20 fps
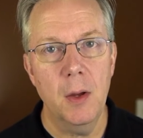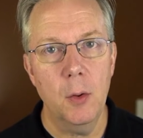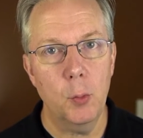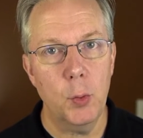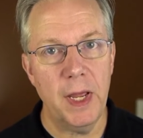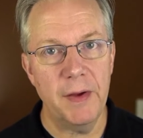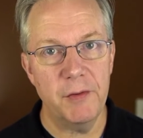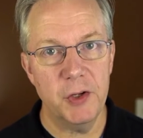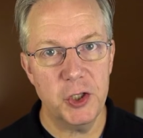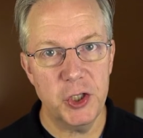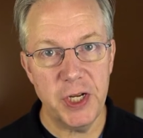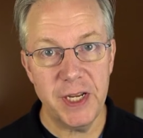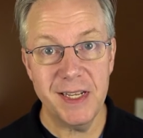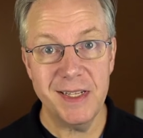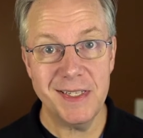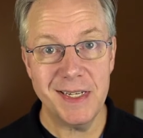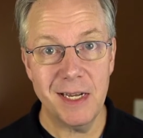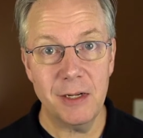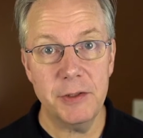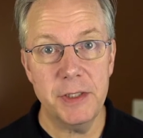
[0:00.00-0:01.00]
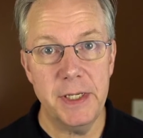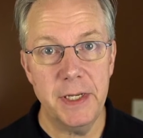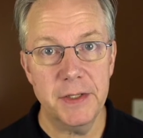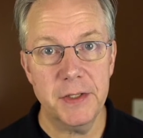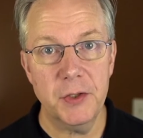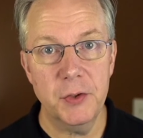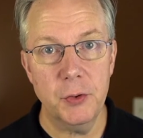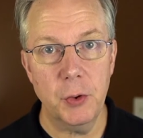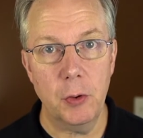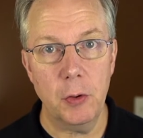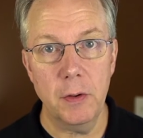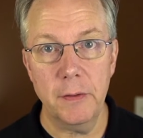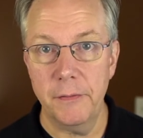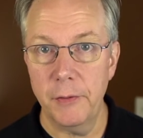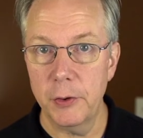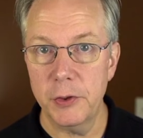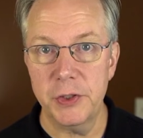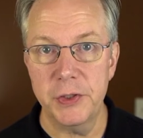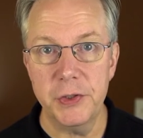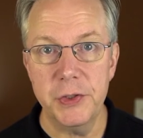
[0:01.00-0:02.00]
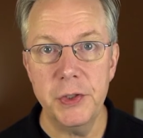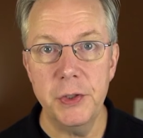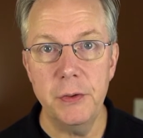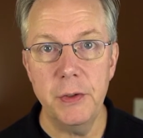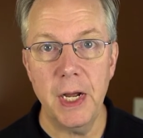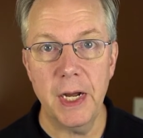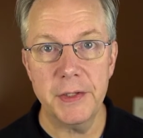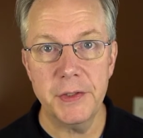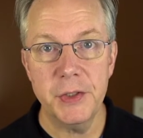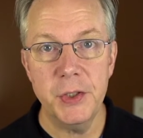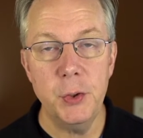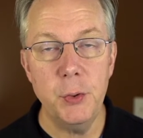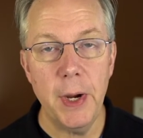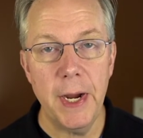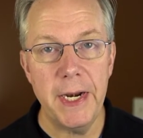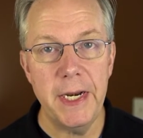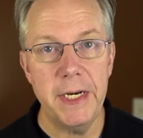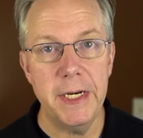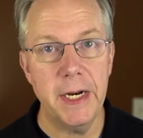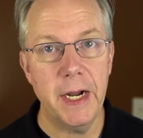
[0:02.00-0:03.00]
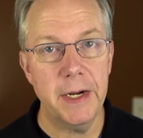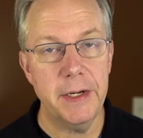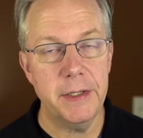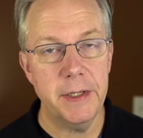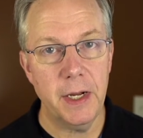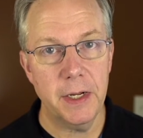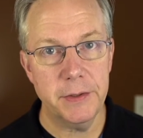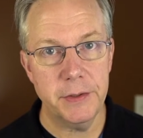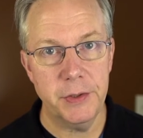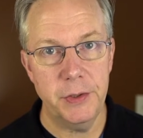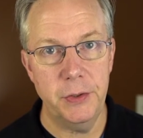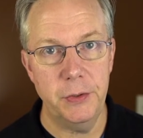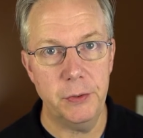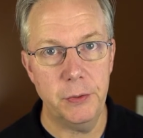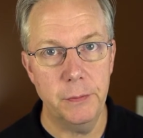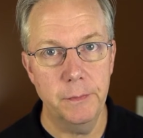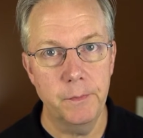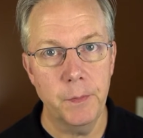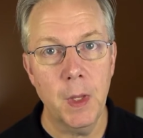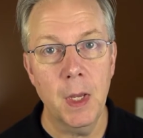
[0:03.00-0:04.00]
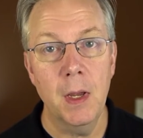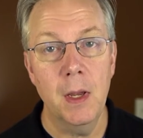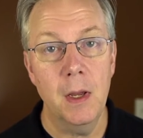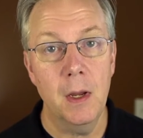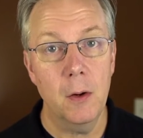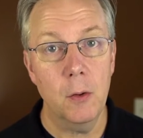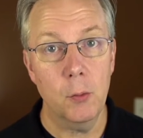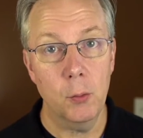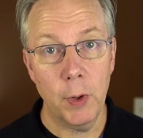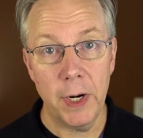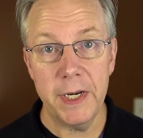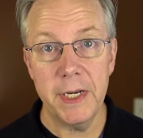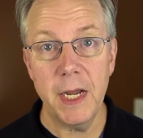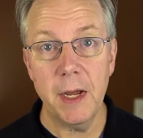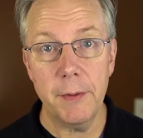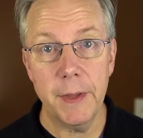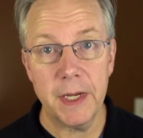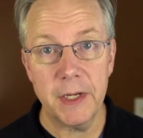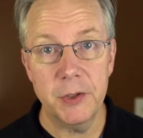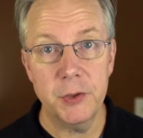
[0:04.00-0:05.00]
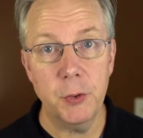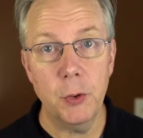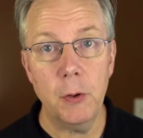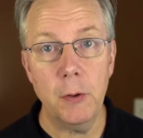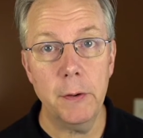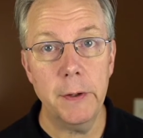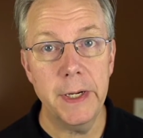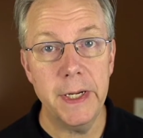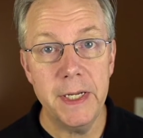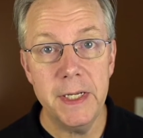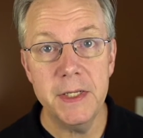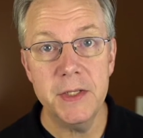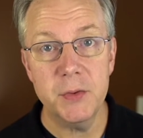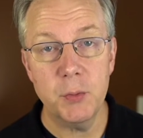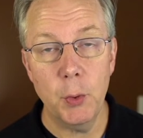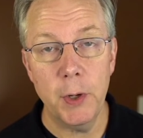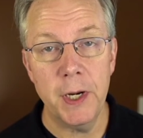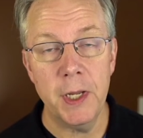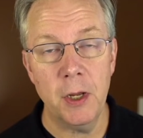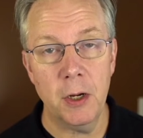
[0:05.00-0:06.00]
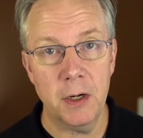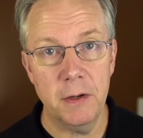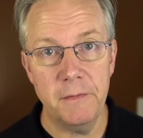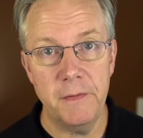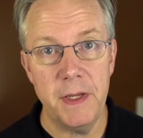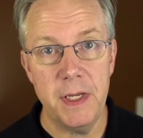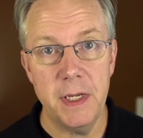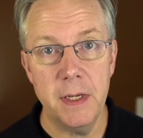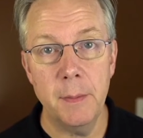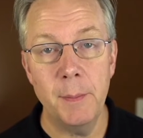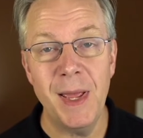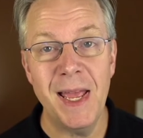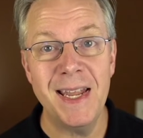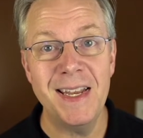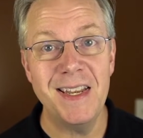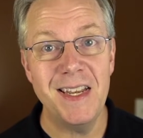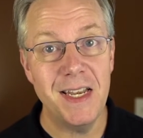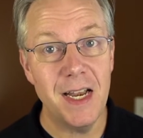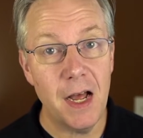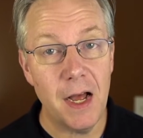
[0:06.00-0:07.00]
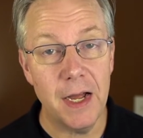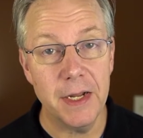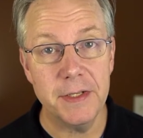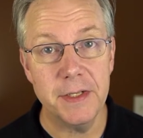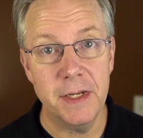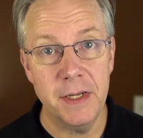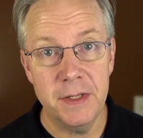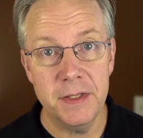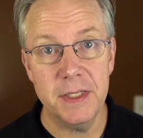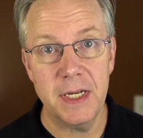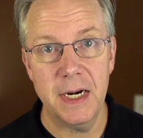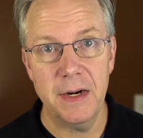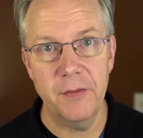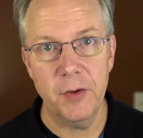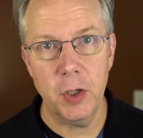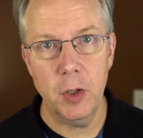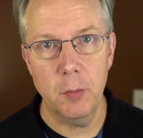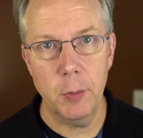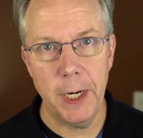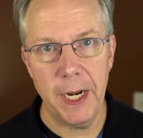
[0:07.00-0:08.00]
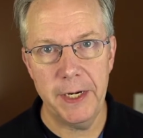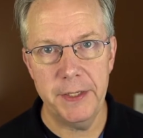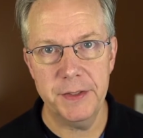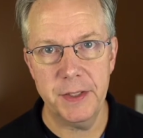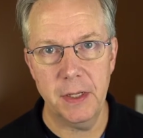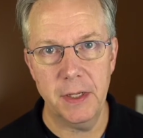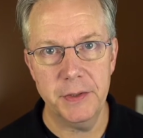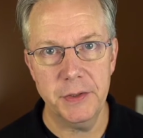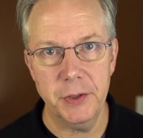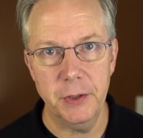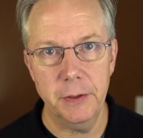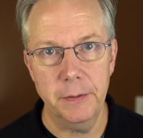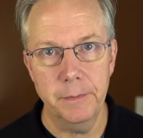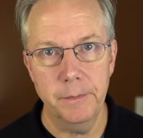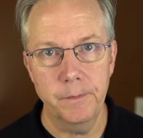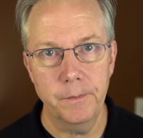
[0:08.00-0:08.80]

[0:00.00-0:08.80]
We have a Jenkins L T S controller version two point two eight nine point two. Right now, that controller is running on a V M and not inside of a Kubernetes cluster.